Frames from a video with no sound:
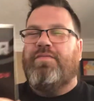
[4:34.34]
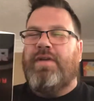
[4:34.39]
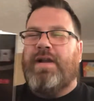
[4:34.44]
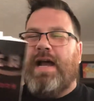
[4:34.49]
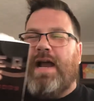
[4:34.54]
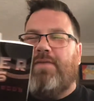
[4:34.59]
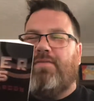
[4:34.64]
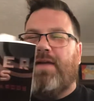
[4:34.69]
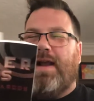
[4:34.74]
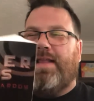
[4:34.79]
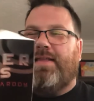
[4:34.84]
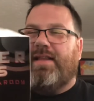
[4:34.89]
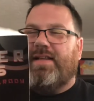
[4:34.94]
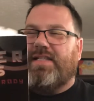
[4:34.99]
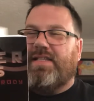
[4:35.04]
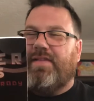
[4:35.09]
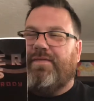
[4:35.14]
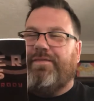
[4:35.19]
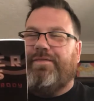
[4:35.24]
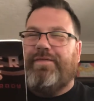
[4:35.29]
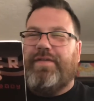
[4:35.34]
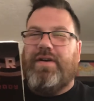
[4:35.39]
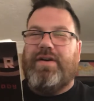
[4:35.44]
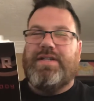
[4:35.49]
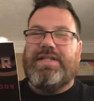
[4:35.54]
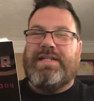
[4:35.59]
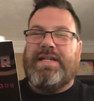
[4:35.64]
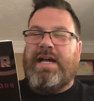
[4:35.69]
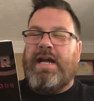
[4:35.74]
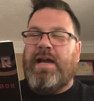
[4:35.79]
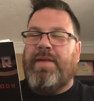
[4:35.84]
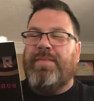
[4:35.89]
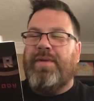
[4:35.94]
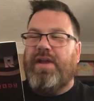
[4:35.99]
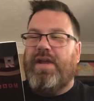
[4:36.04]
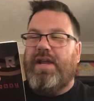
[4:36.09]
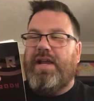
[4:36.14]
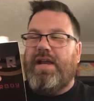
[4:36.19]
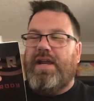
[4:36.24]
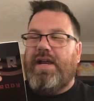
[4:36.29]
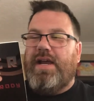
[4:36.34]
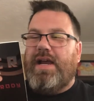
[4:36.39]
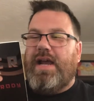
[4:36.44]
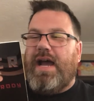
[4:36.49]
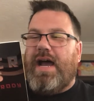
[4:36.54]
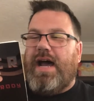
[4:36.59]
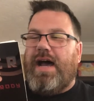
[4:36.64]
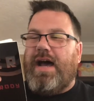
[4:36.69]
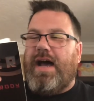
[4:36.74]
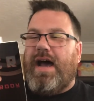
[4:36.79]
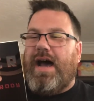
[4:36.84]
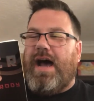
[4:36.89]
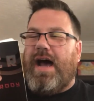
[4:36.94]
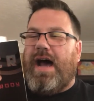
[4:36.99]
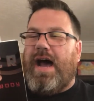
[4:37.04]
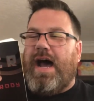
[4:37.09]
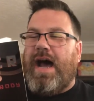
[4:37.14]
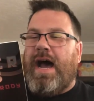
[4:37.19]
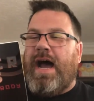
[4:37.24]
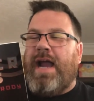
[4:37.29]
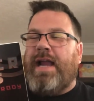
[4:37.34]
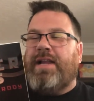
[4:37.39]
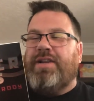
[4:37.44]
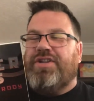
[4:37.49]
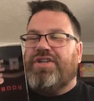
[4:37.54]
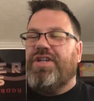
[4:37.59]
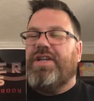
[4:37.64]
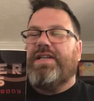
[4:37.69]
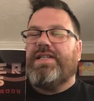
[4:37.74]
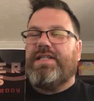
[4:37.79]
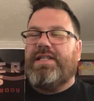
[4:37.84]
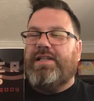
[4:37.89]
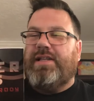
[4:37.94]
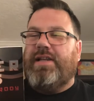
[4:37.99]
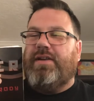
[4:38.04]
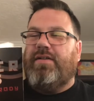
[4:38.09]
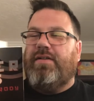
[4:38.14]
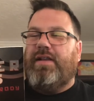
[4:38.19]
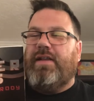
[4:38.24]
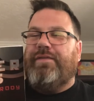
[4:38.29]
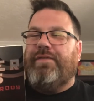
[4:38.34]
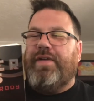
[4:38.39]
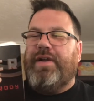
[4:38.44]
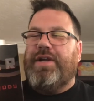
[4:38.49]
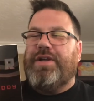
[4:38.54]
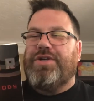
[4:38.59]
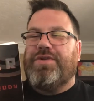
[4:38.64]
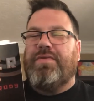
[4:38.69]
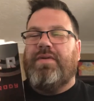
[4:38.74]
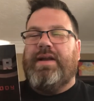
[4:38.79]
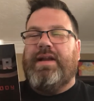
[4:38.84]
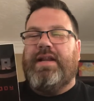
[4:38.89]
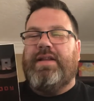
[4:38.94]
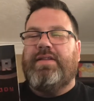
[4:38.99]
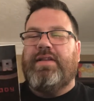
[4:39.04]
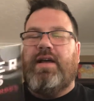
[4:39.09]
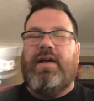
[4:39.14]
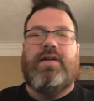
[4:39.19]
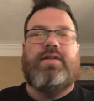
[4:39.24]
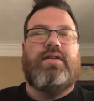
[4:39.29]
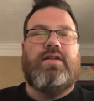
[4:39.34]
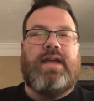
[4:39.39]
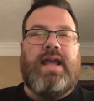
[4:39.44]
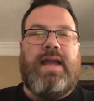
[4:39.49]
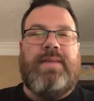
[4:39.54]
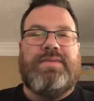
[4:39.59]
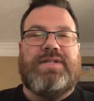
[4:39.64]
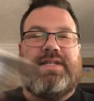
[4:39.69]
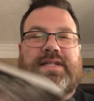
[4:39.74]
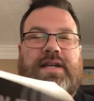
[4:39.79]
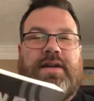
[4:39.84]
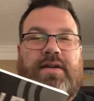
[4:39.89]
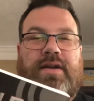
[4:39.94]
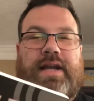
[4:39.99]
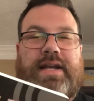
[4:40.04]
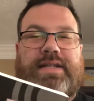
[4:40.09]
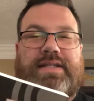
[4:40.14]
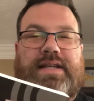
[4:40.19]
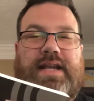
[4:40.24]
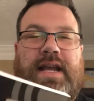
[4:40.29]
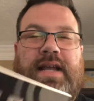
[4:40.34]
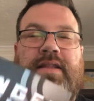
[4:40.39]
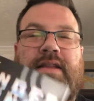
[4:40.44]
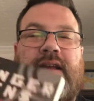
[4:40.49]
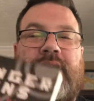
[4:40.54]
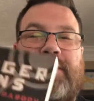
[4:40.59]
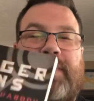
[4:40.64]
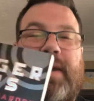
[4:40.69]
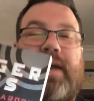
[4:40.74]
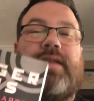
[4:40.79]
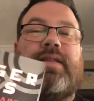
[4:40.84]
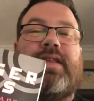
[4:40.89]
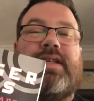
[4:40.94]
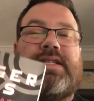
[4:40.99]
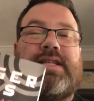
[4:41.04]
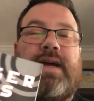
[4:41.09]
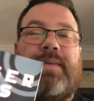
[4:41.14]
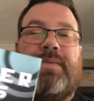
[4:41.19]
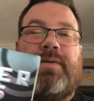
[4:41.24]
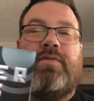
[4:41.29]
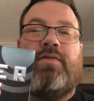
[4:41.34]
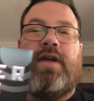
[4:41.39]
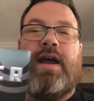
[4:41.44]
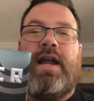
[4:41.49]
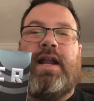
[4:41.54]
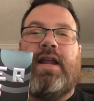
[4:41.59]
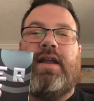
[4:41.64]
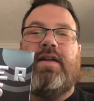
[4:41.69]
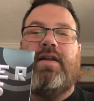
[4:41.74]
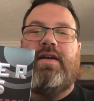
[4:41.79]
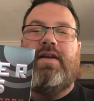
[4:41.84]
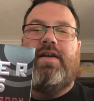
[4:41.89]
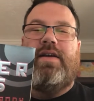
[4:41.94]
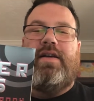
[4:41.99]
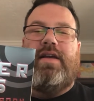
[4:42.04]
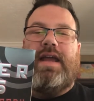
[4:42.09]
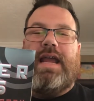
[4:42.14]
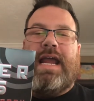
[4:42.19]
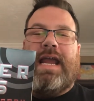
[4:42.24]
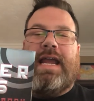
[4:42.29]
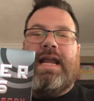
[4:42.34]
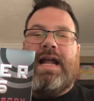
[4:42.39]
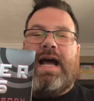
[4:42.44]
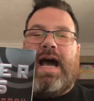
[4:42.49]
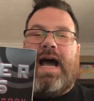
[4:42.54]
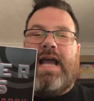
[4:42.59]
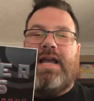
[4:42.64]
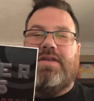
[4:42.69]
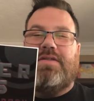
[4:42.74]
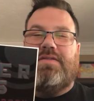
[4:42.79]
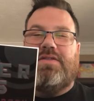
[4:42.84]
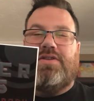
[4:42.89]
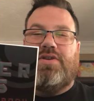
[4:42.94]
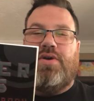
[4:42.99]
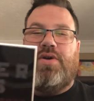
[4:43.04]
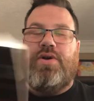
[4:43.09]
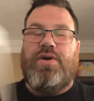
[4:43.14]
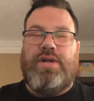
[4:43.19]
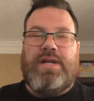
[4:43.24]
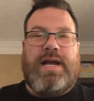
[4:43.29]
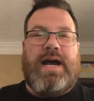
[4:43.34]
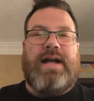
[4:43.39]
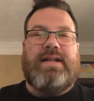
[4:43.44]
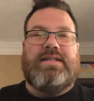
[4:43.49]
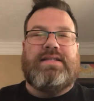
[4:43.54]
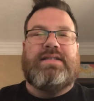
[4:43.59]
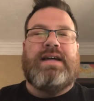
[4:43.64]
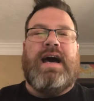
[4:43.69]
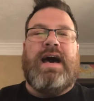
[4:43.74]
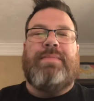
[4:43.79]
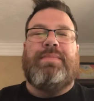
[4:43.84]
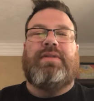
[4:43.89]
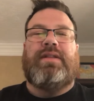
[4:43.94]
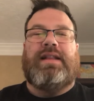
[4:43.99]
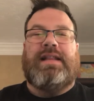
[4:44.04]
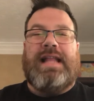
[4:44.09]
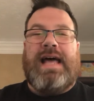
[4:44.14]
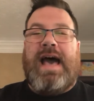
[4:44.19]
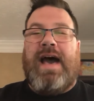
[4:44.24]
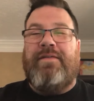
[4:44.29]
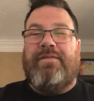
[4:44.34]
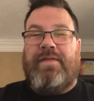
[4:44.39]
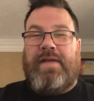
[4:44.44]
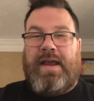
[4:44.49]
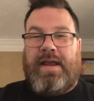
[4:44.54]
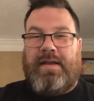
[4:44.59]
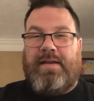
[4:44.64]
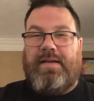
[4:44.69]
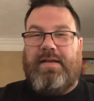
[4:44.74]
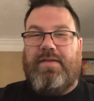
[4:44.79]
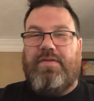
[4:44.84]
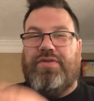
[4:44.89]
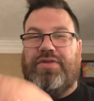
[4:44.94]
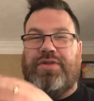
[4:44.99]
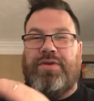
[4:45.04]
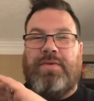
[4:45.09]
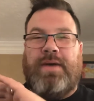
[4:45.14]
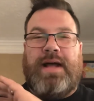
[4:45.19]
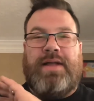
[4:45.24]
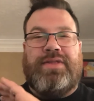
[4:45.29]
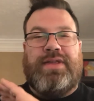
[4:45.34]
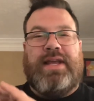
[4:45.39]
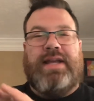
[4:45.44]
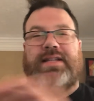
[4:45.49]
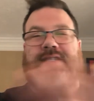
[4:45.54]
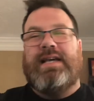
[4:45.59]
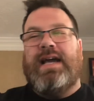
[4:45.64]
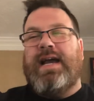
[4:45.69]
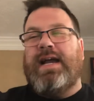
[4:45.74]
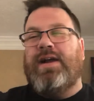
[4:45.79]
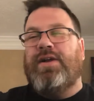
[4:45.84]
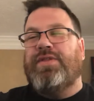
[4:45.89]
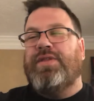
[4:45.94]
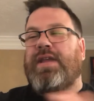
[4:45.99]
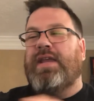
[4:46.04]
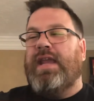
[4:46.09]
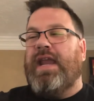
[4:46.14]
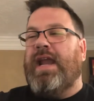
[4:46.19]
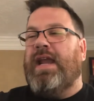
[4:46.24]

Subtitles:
I read this the first time, I had just literally finished reading the Hunger Games series and then picked this up and read it, and I could not stop laughing throughout the entire thing.